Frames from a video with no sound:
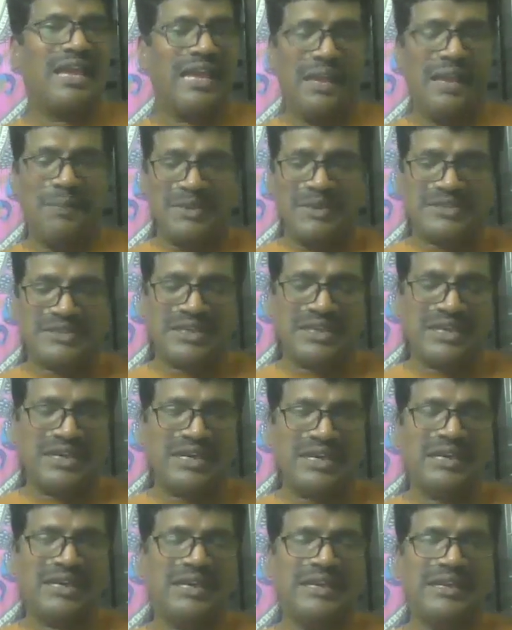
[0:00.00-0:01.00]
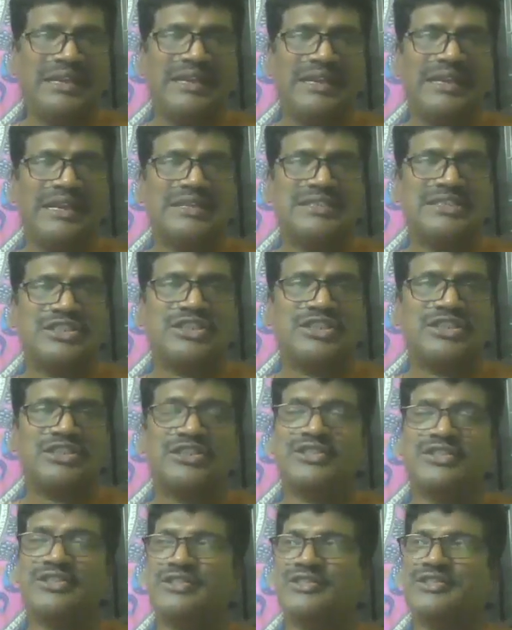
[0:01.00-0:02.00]
Epistle
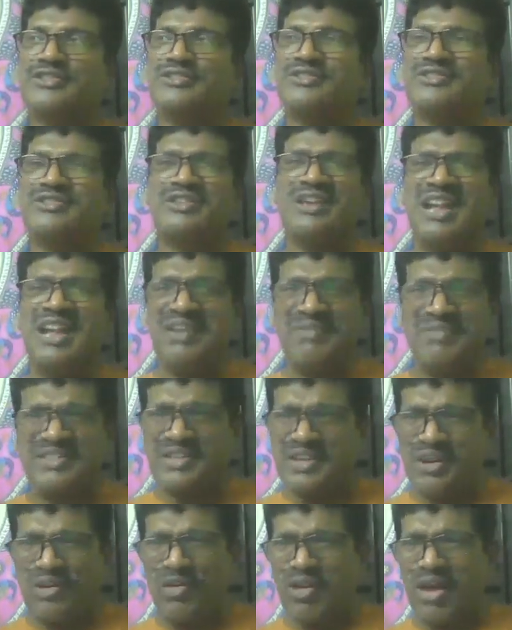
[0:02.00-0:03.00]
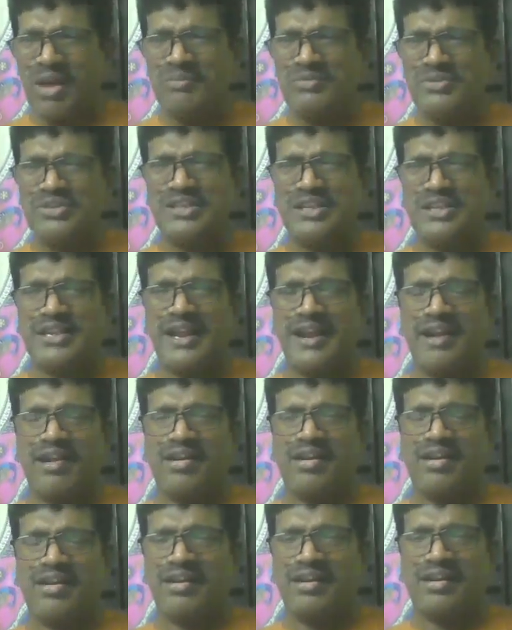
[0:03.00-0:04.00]
is not a clumsy
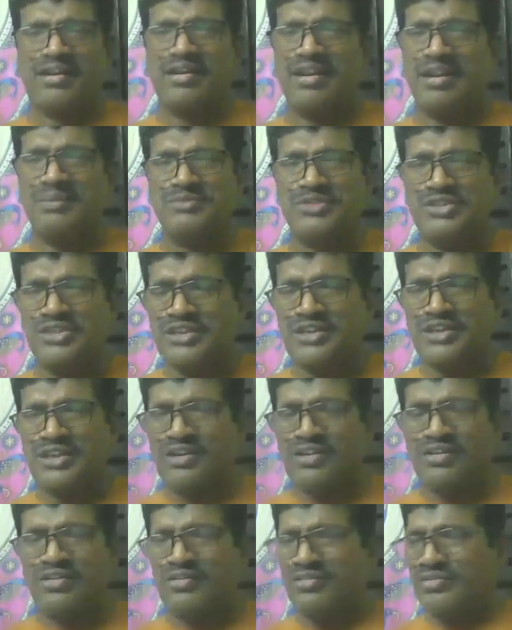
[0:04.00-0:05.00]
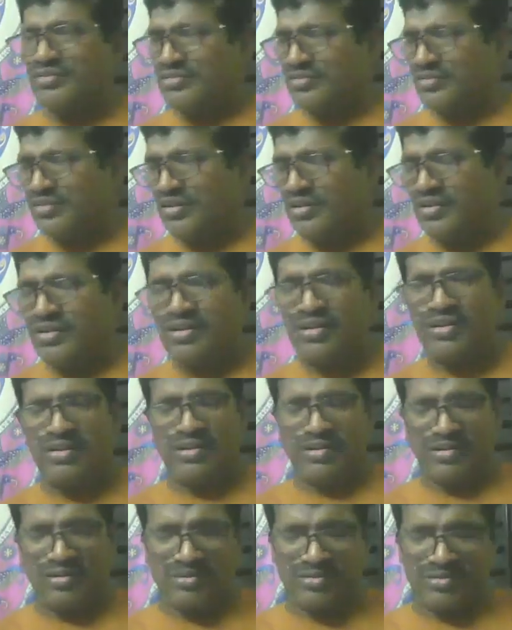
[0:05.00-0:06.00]
car, uh, clumsy uh,
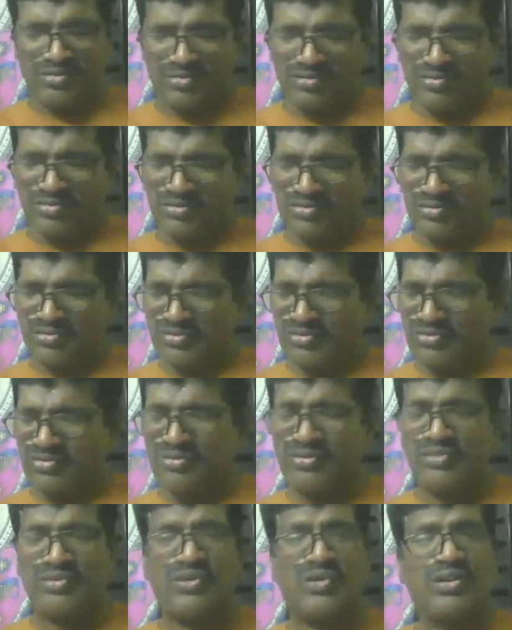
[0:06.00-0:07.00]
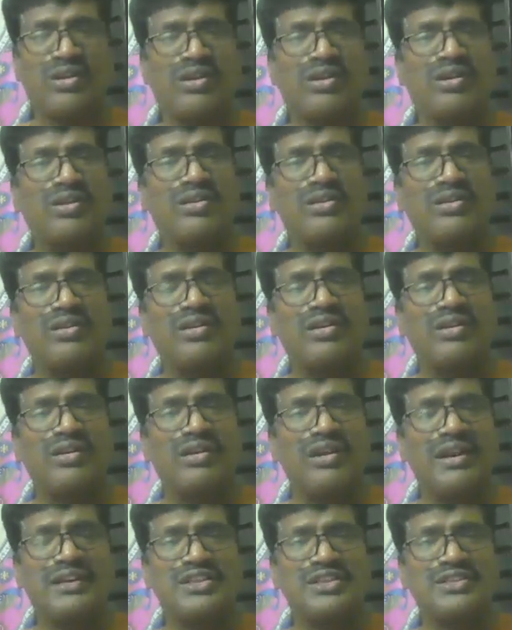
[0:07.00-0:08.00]
or
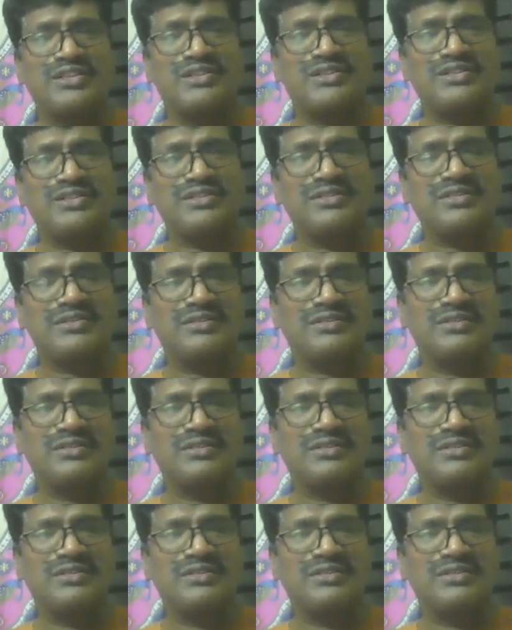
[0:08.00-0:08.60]
letters.